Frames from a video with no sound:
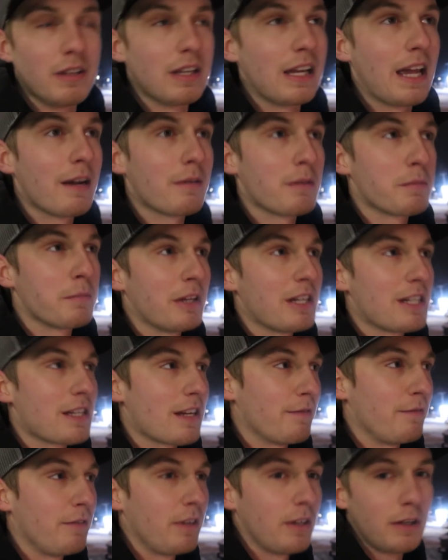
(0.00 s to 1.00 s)
You can't replace
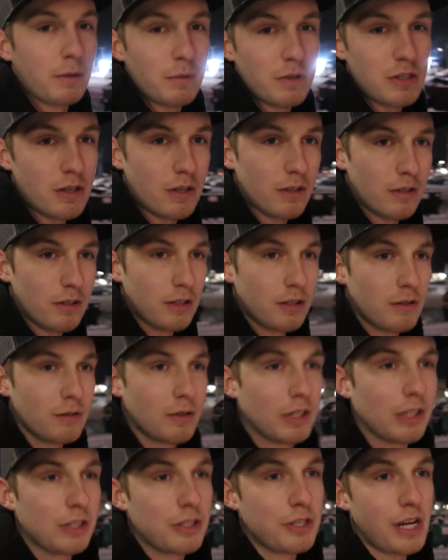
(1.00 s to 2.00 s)
that feeling once you do
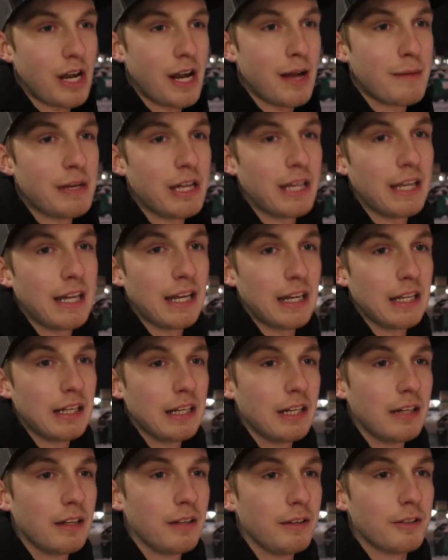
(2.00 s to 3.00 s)
a good job and it